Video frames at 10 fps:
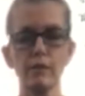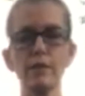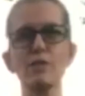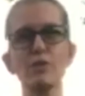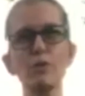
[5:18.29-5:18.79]
If
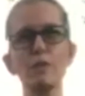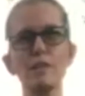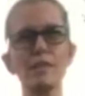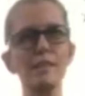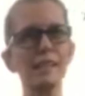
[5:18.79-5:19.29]
it's sort of
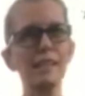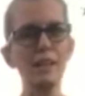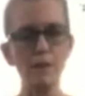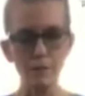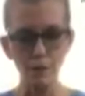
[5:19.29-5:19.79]

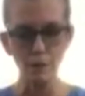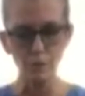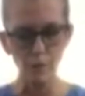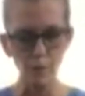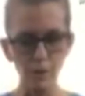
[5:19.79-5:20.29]
sticking on there, you
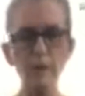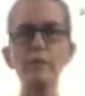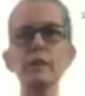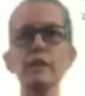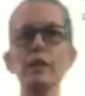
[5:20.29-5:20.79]
might want to
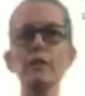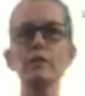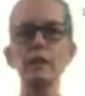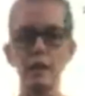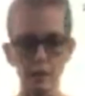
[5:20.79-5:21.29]
give it another
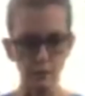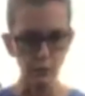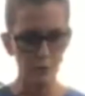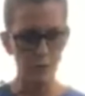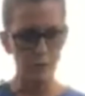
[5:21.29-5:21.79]
day if
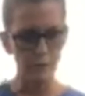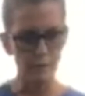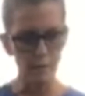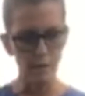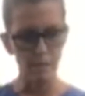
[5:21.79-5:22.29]
you've got the
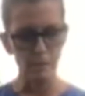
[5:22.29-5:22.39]
time,